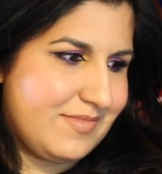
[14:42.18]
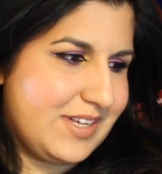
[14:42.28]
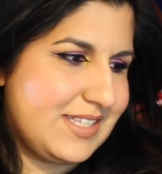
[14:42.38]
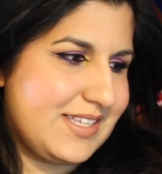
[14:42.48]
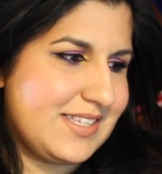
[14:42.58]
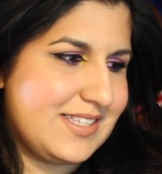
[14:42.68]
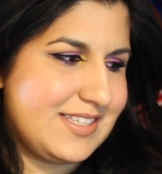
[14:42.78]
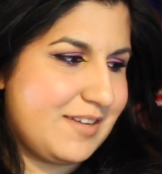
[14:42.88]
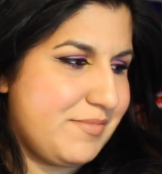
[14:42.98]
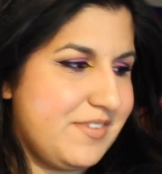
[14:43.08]
This is
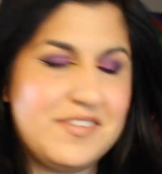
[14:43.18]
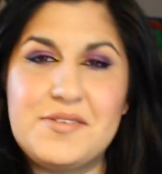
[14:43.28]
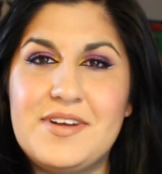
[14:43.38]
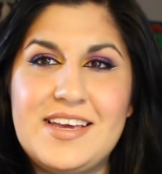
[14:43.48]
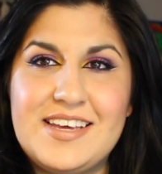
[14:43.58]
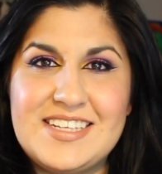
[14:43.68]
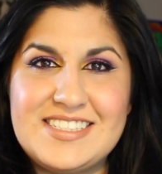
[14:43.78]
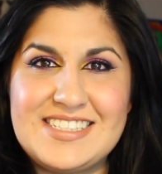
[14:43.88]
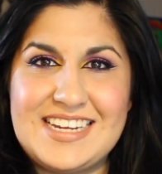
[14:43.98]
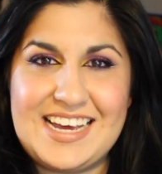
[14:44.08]
number 3
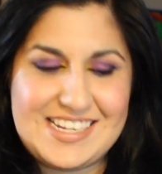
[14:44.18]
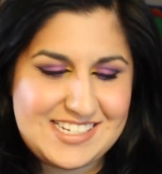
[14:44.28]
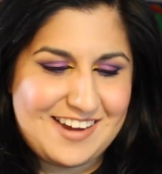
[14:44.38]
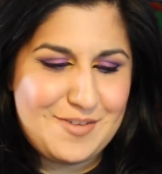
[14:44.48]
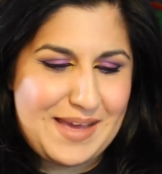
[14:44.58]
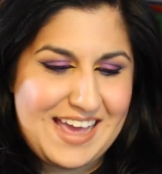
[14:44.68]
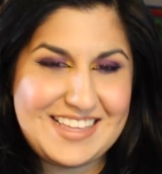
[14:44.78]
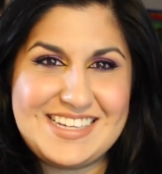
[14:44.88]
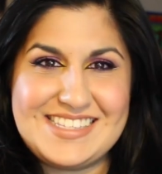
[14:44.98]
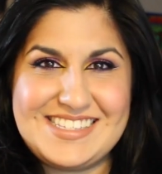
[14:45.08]
in eyeshadow
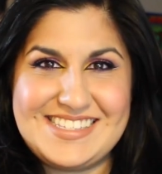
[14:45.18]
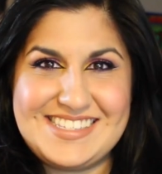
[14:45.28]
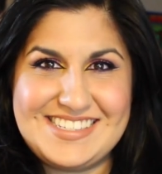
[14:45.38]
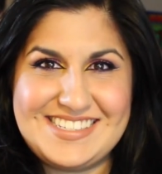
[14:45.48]
palettes.